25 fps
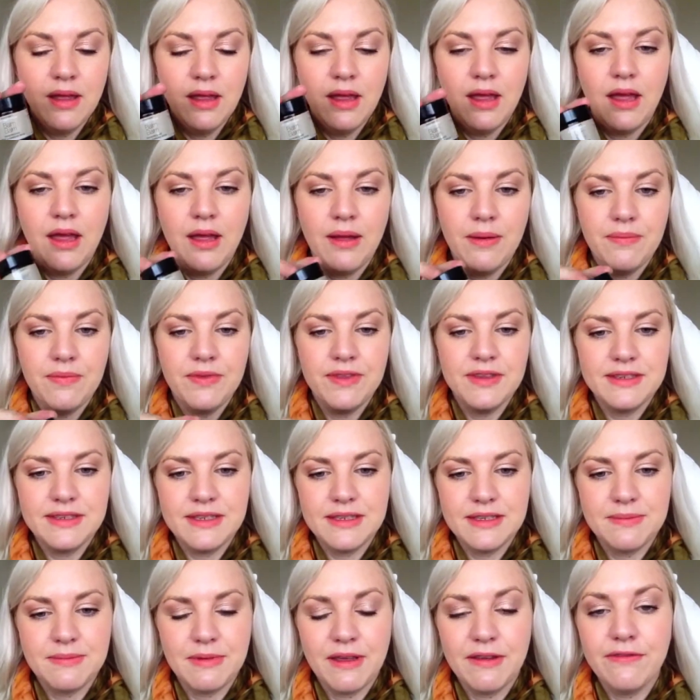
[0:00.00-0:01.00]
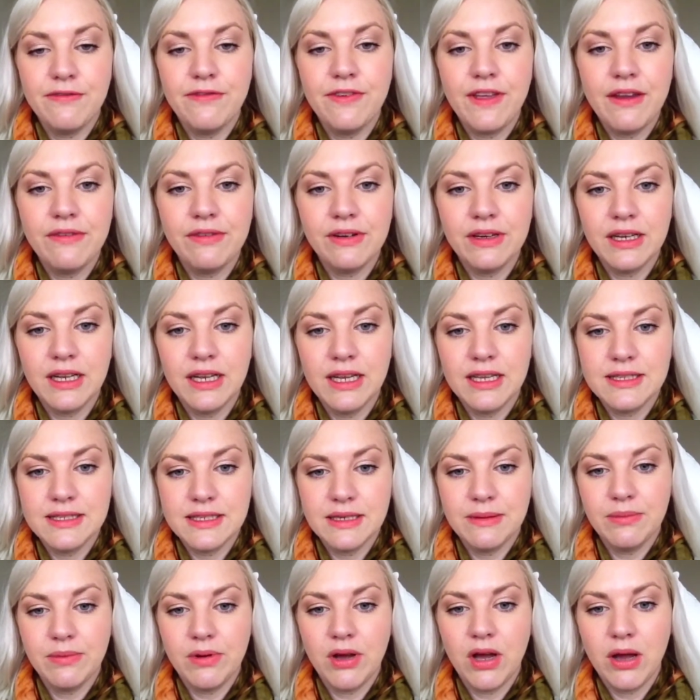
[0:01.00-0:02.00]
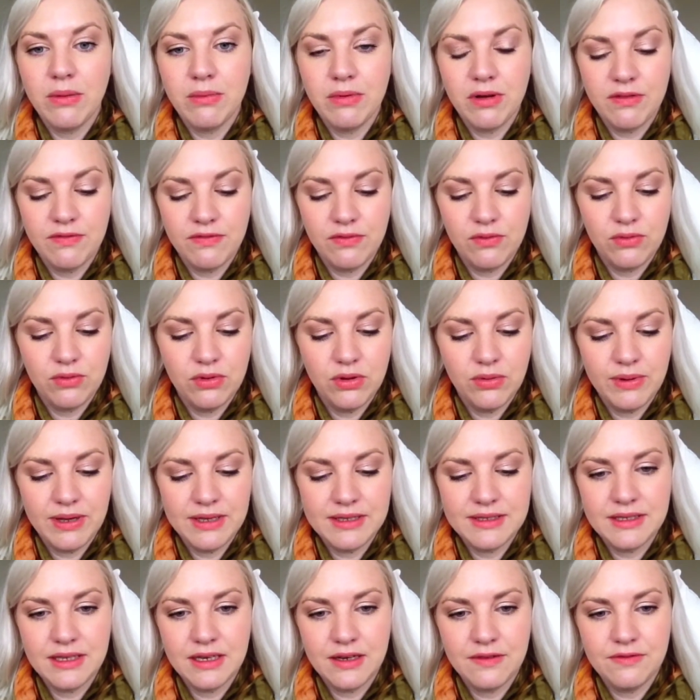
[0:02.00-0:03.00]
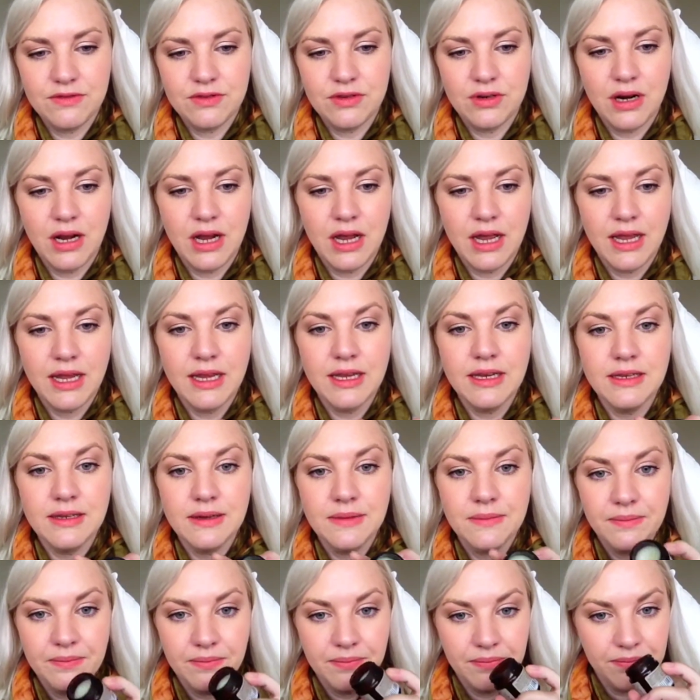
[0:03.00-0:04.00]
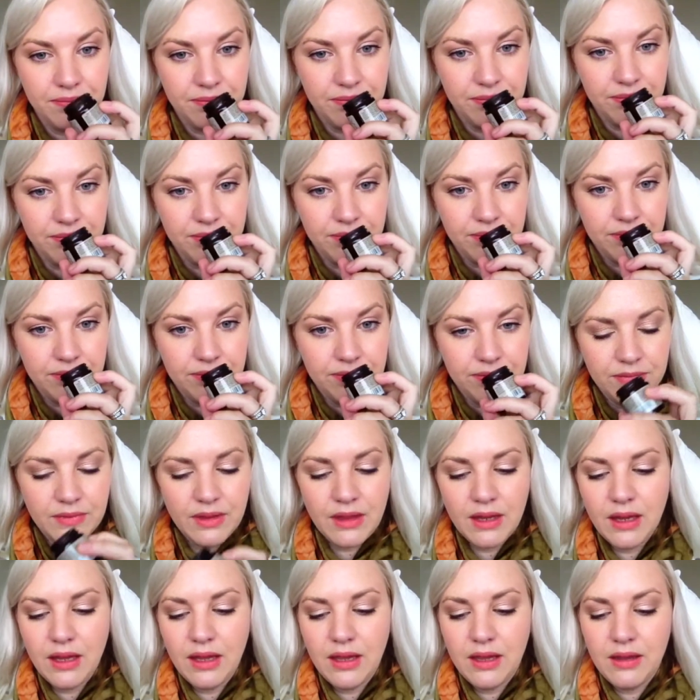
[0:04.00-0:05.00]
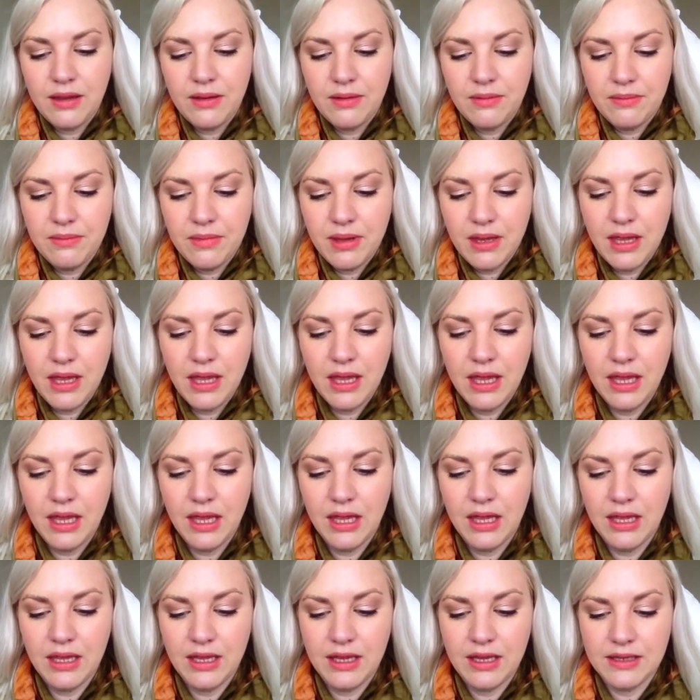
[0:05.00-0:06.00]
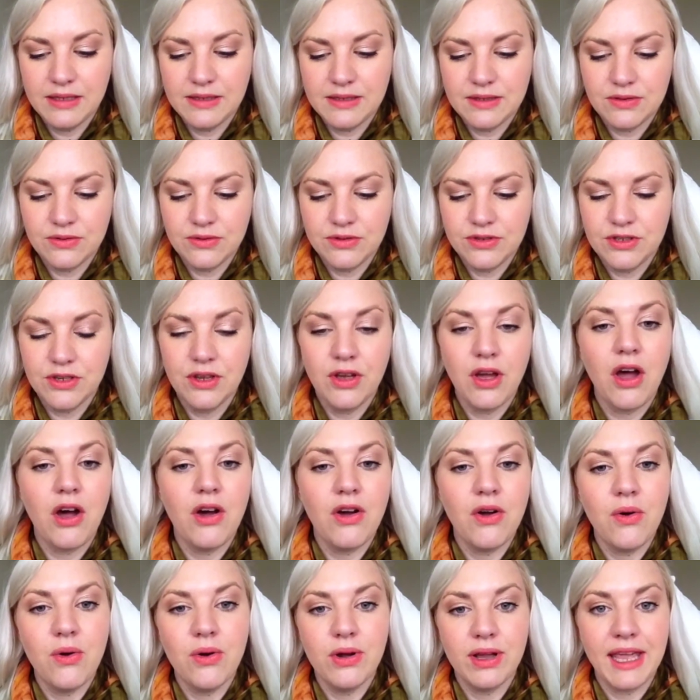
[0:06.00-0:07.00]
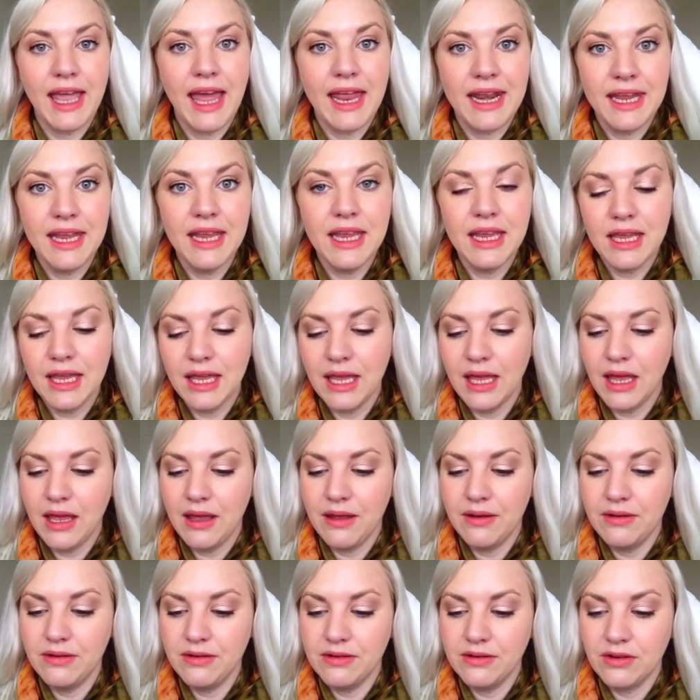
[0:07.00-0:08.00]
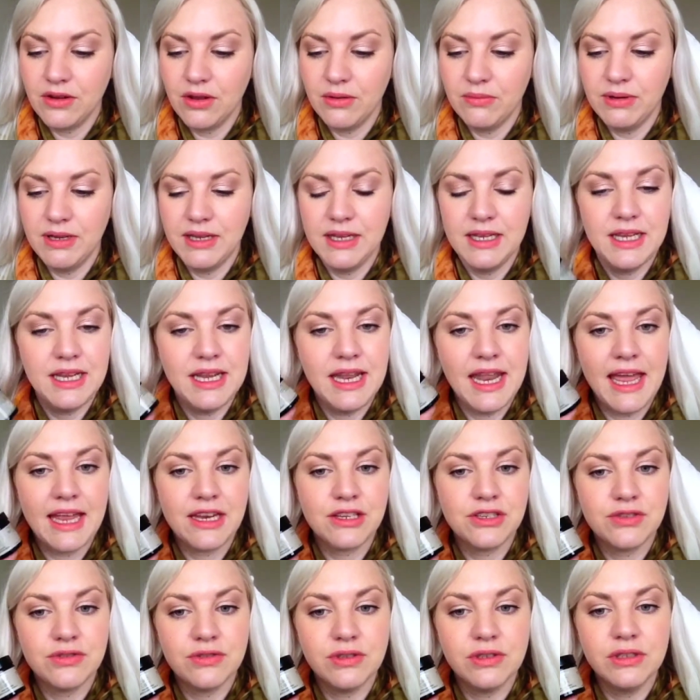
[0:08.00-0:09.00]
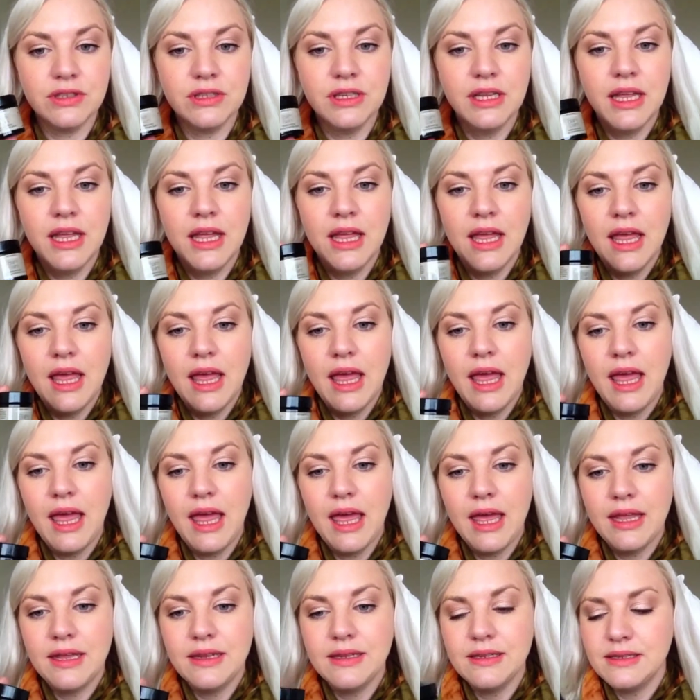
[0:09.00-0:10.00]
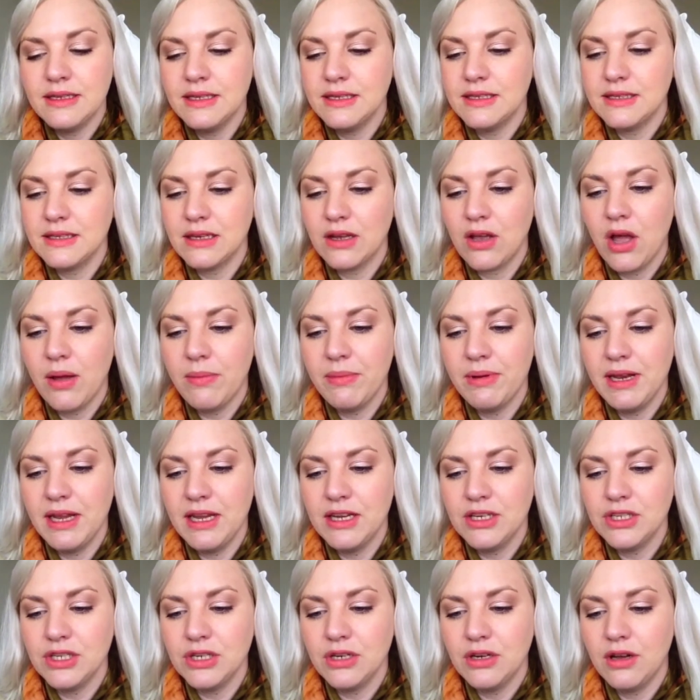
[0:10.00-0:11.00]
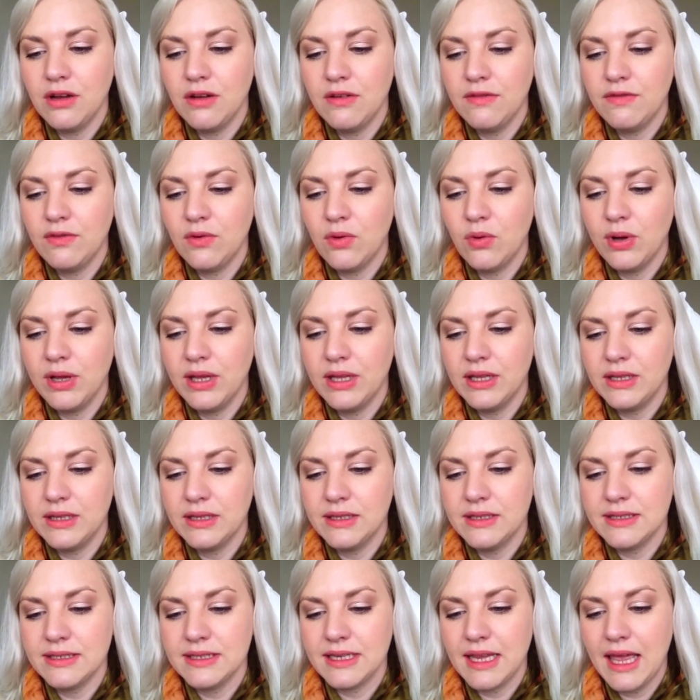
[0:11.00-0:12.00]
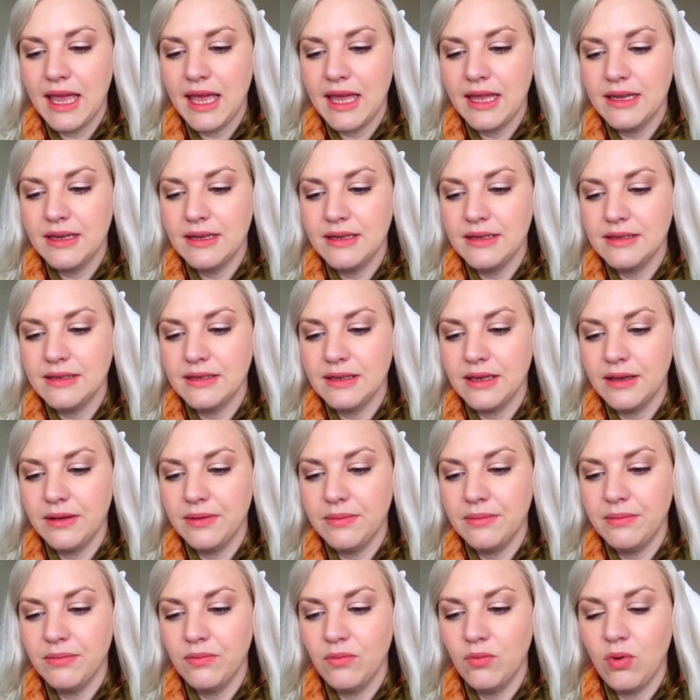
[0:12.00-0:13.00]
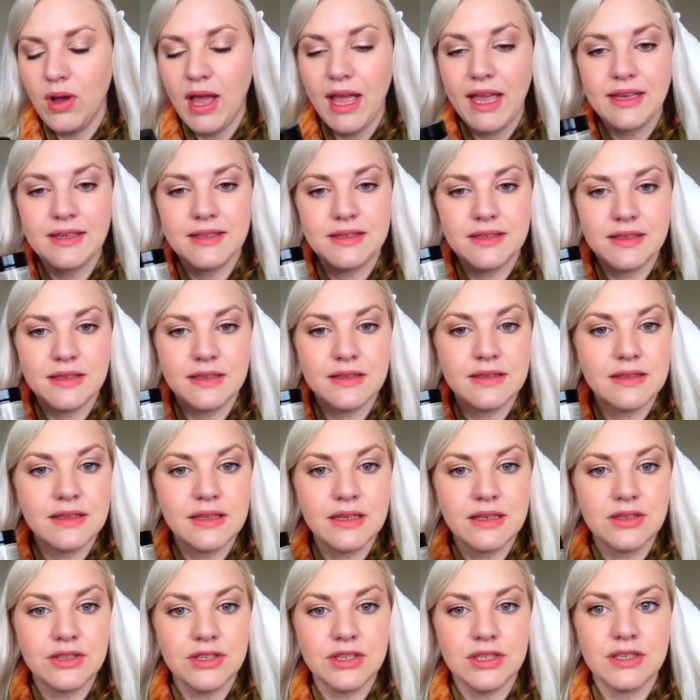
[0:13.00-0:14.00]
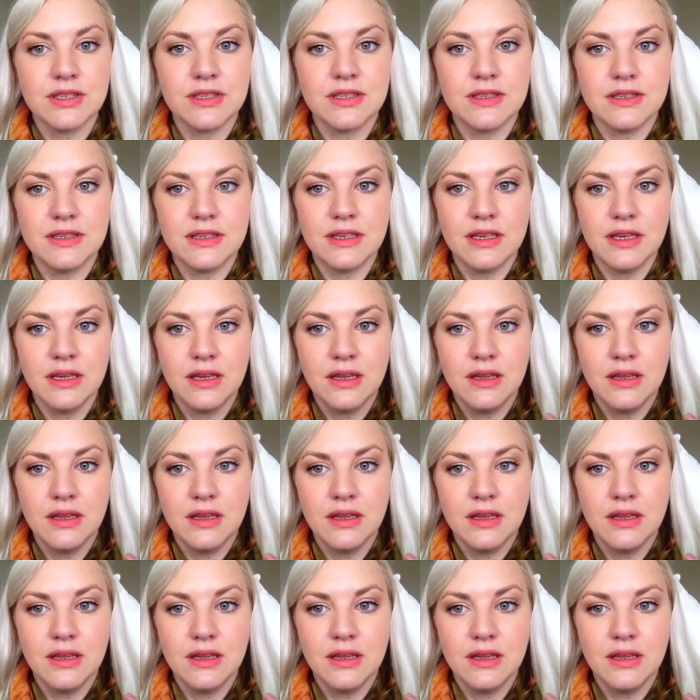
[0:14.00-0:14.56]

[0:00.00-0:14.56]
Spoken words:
This is my favorite cleansing balm of all the ones that I've tried. It's also organic and completely natural, and it's a combination of oils and waxes that just